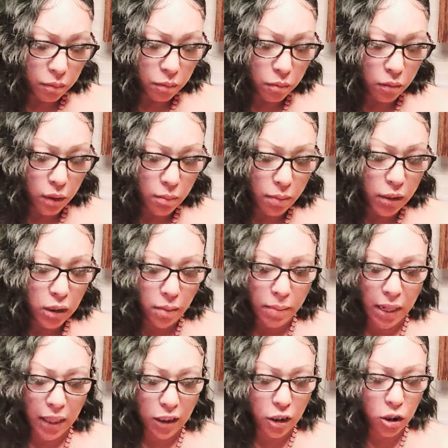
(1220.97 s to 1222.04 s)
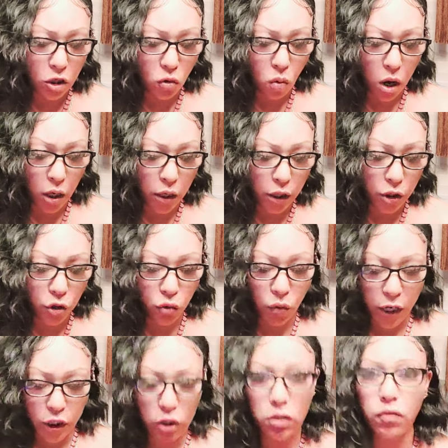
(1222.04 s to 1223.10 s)
But somebody is still walking in the
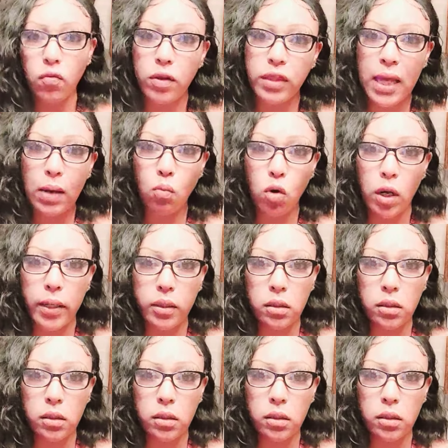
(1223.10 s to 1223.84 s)
directions of what they want.